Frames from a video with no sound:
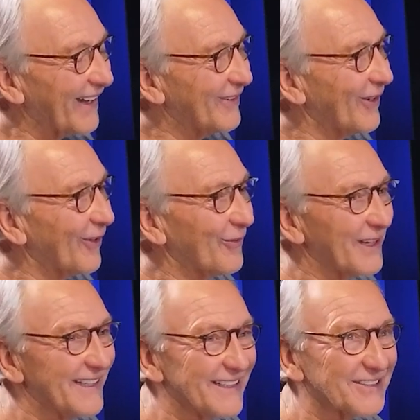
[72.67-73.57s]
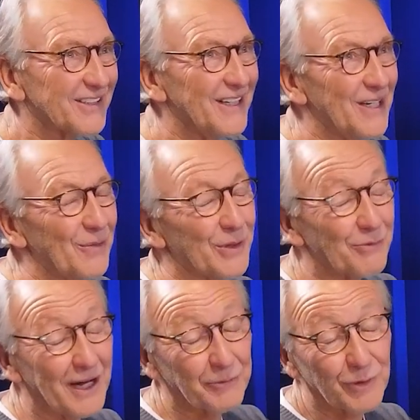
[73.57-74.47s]
know, it is. We
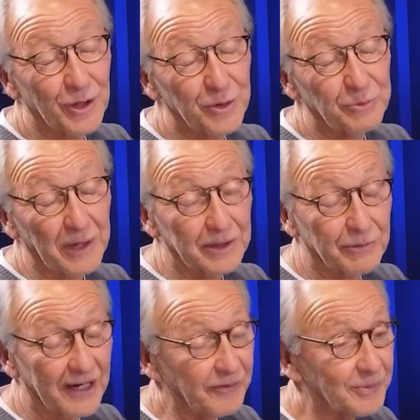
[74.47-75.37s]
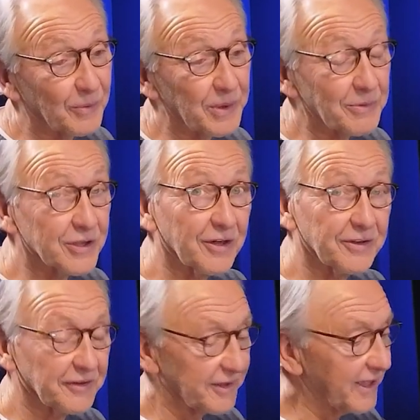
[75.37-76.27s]
ride road, ride gravel, but we were talking the
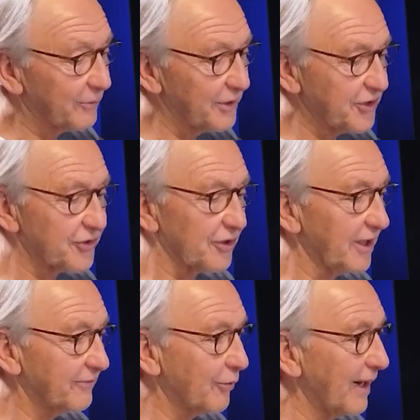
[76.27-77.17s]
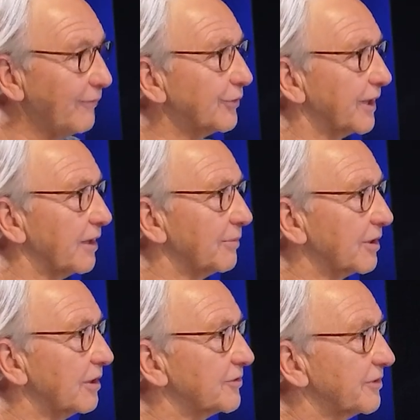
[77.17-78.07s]
other day. We just love gravel now
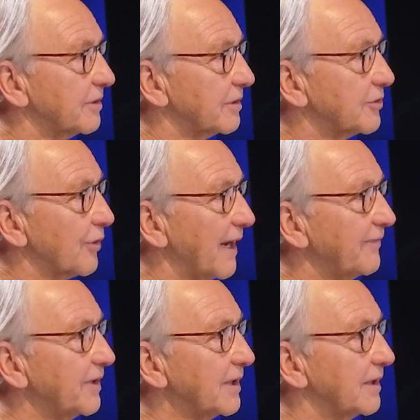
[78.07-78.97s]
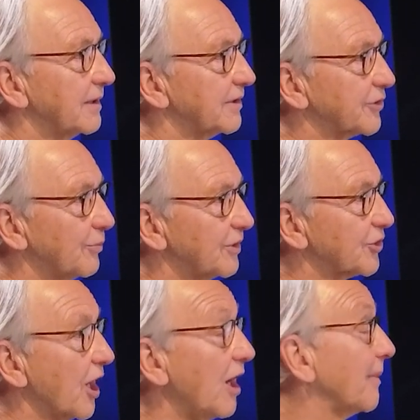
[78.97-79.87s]
because the traffic and there's so much
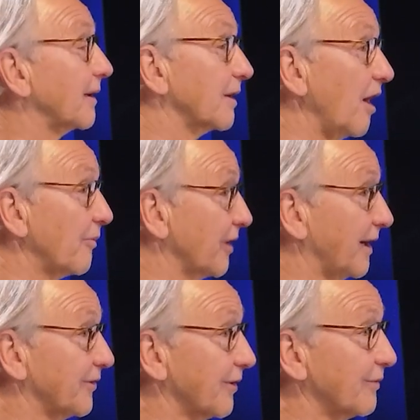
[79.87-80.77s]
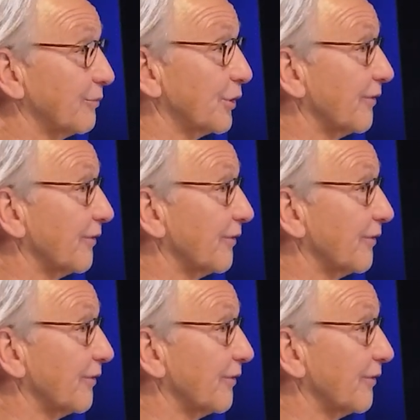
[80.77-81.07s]
calmer out there with the